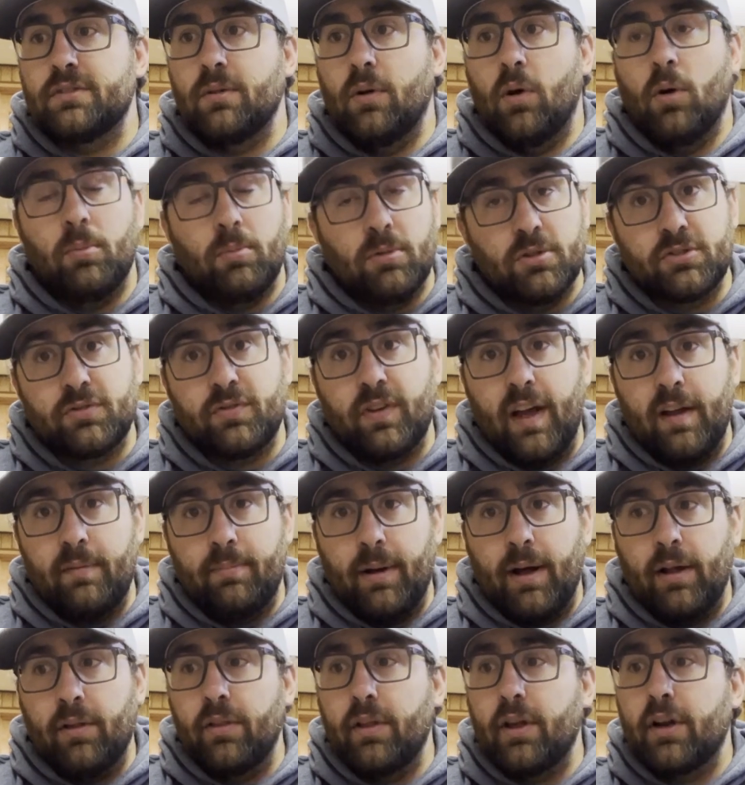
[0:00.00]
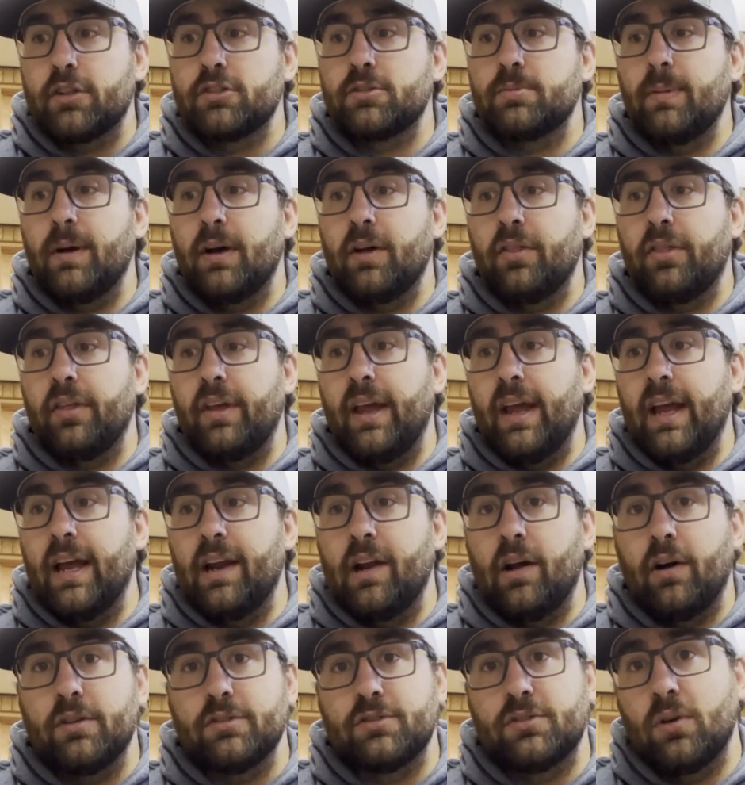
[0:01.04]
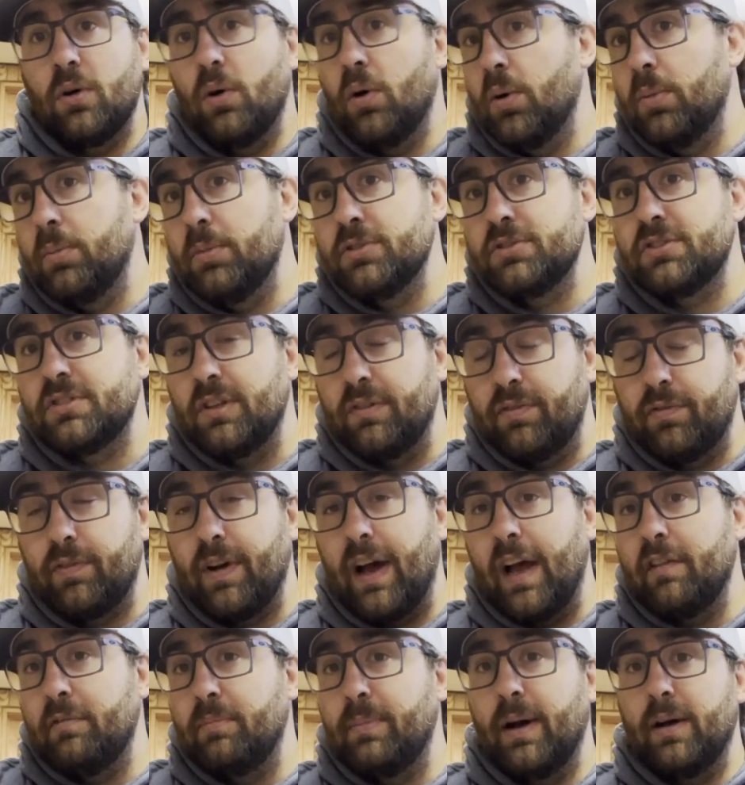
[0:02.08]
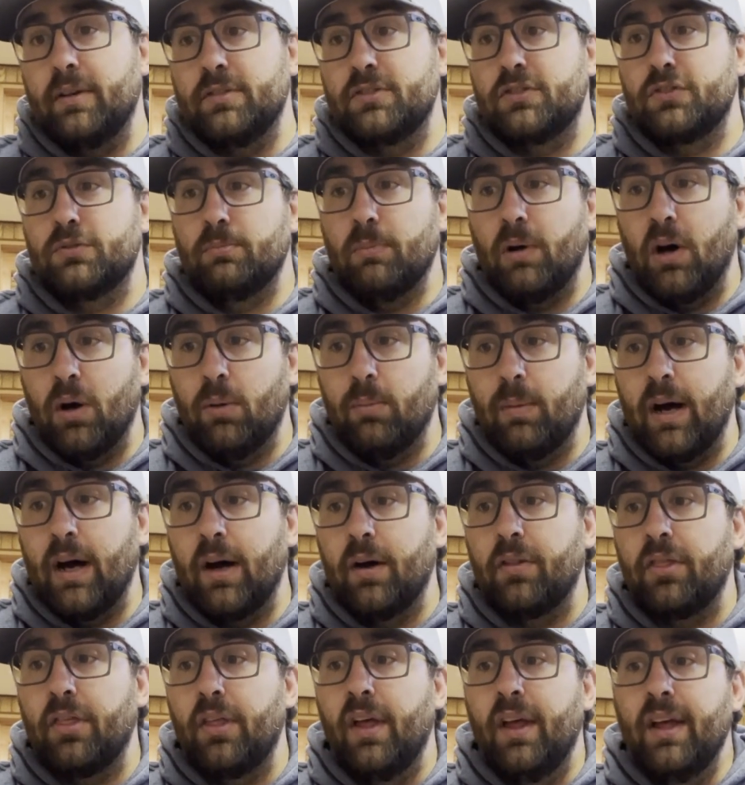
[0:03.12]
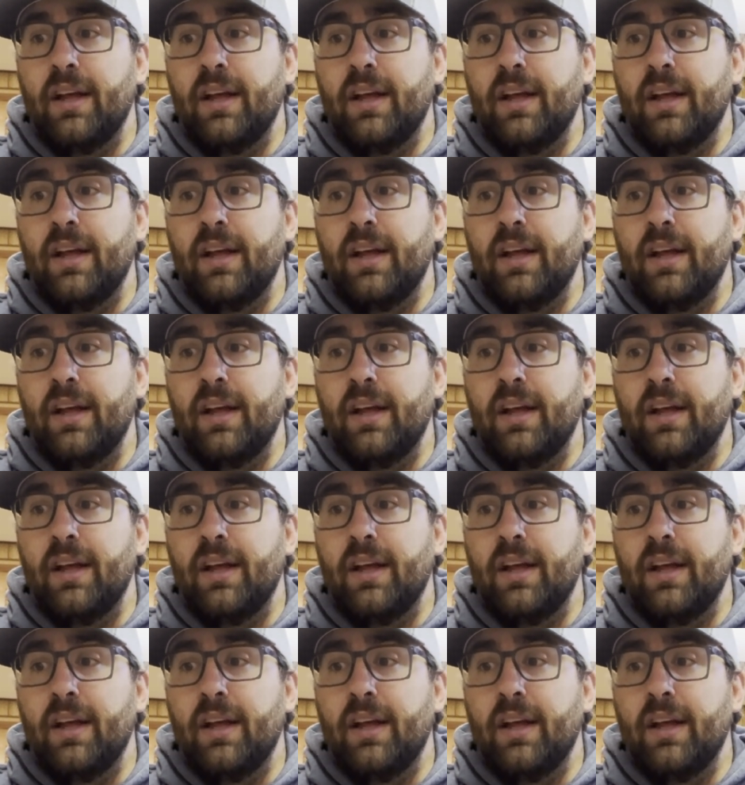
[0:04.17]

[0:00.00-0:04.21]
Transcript: almost 5-pound largemouth and also almost a 5-pound smallmouth.